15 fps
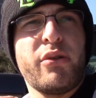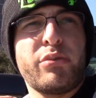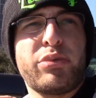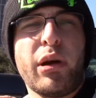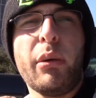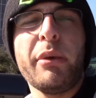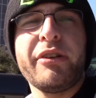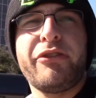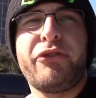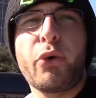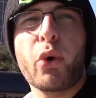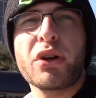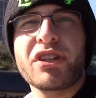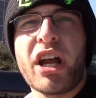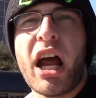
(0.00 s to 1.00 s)
probably
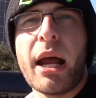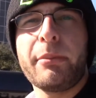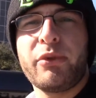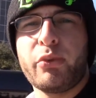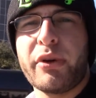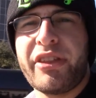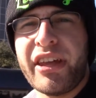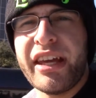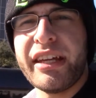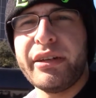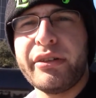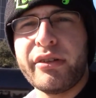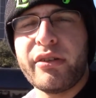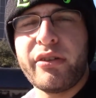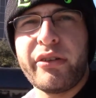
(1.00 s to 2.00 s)
four times
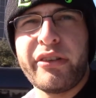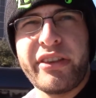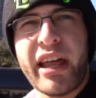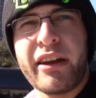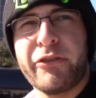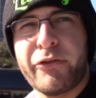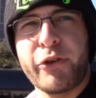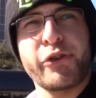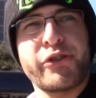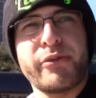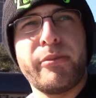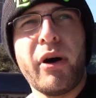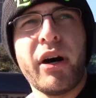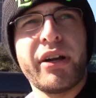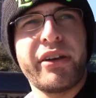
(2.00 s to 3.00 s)
within that first
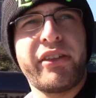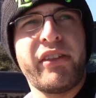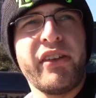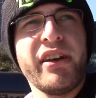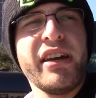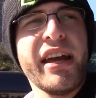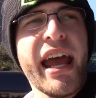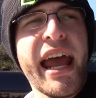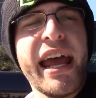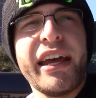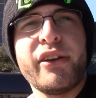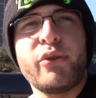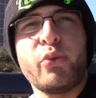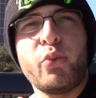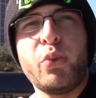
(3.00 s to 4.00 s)
month,
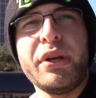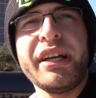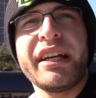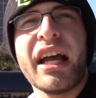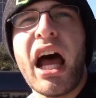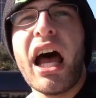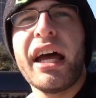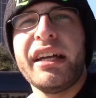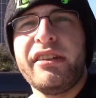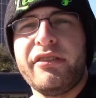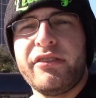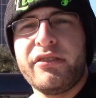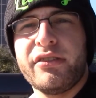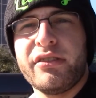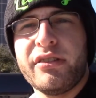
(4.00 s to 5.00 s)
and we got
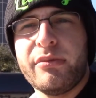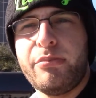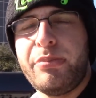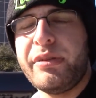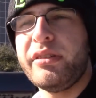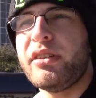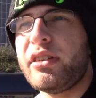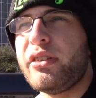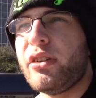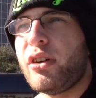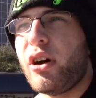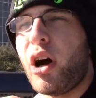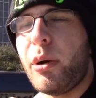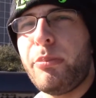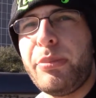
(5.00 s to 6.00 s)
p-
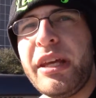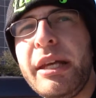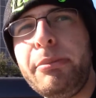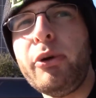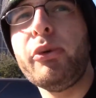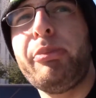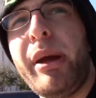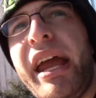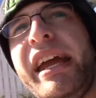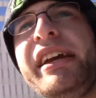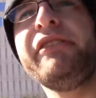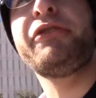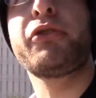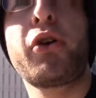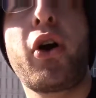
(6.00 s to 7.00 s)
people
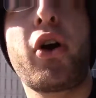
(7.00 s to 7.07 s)
paid for